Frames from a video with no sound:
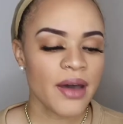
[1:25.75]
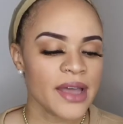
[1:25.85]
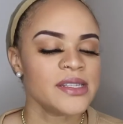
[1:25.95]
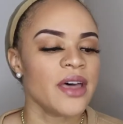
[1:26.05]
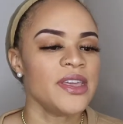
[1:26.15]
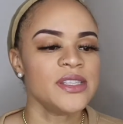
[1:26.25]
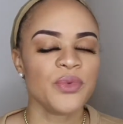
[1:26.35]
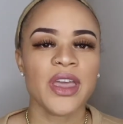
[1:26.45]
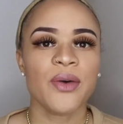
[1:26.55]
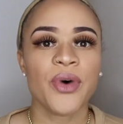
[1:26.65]
Okay, so this
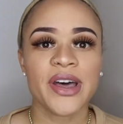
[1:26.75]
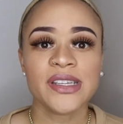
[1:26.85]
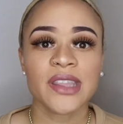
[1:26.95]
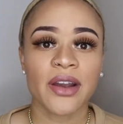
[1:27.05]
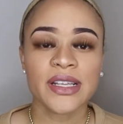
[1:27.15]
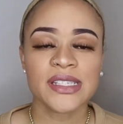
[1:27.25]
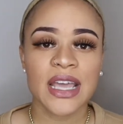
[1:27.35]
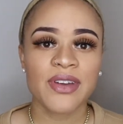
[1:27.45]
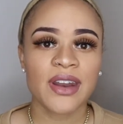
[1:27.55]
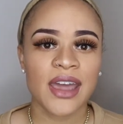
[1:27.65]
wig was
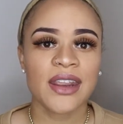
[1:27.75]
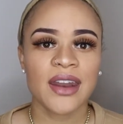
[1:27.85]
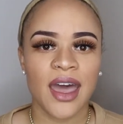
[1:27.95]
$37.99,